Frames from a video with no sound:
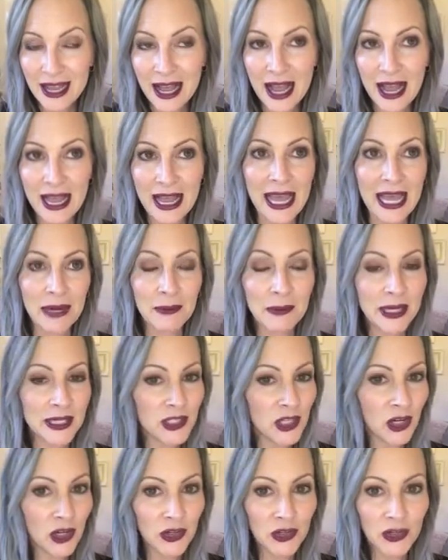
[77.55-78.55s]
I had my
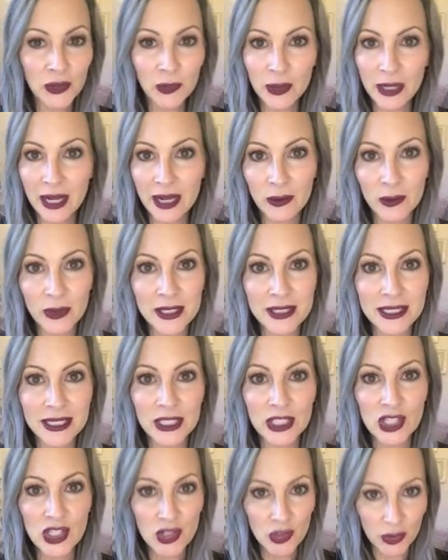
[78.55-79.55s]
daughter when I was
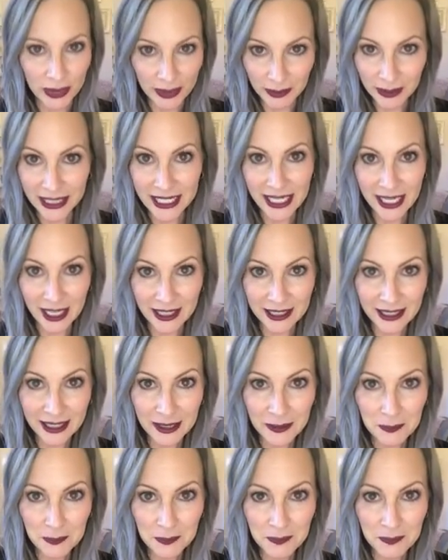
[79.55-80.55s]
extremely young.